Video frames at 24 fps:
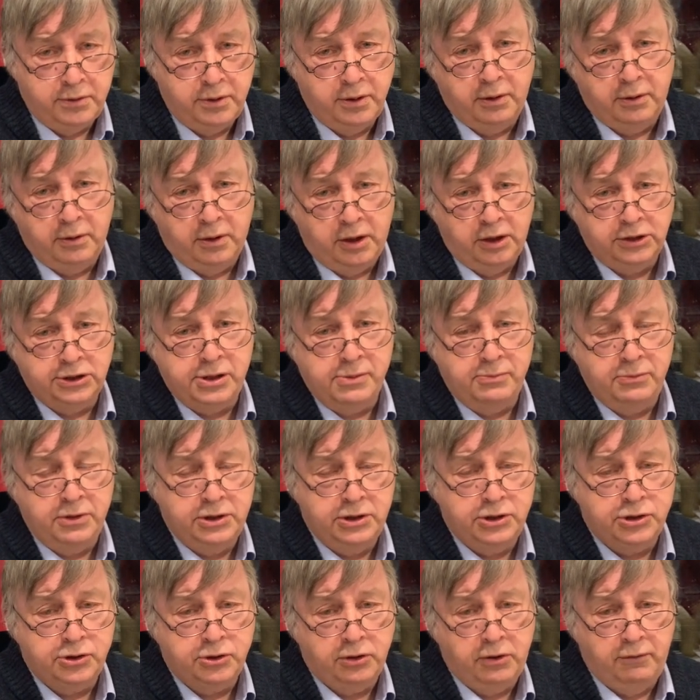ultimately
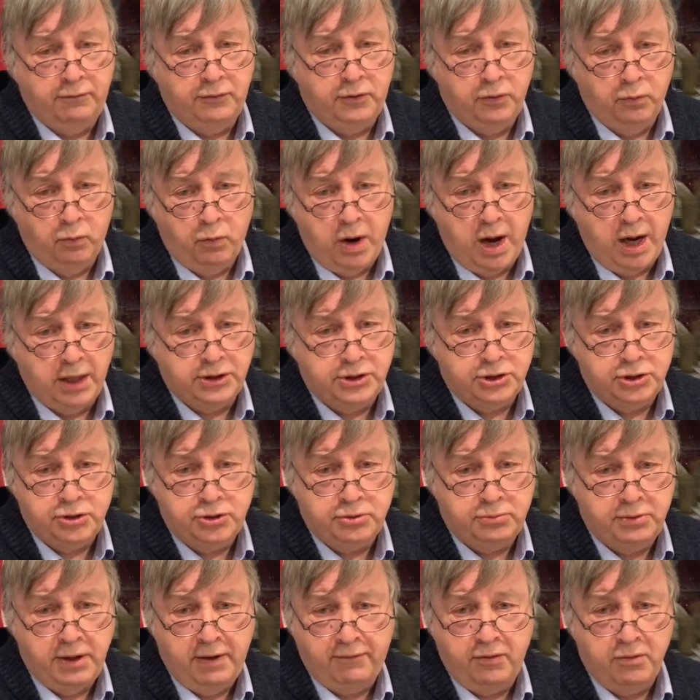serve to watch
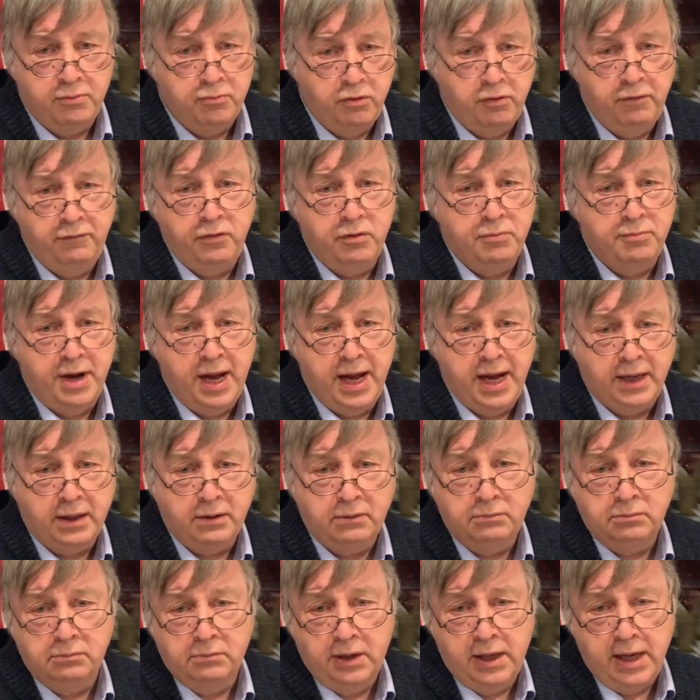every move you make
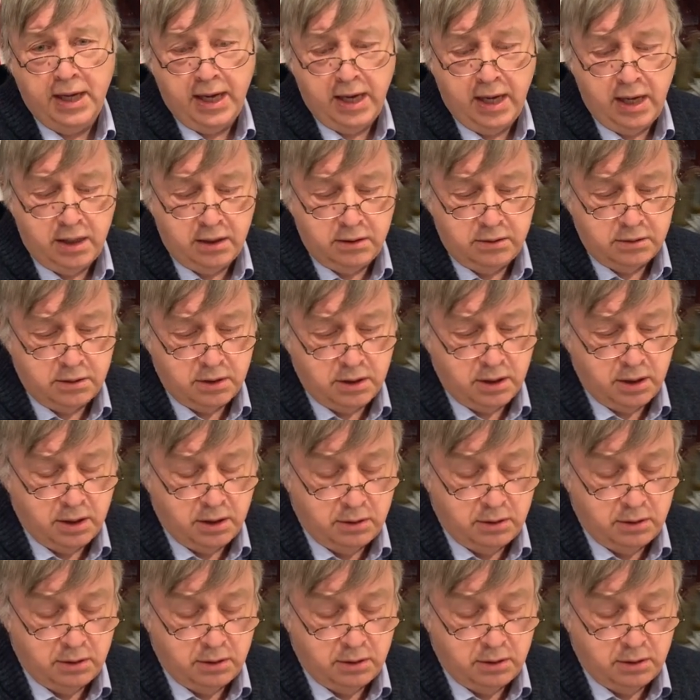and,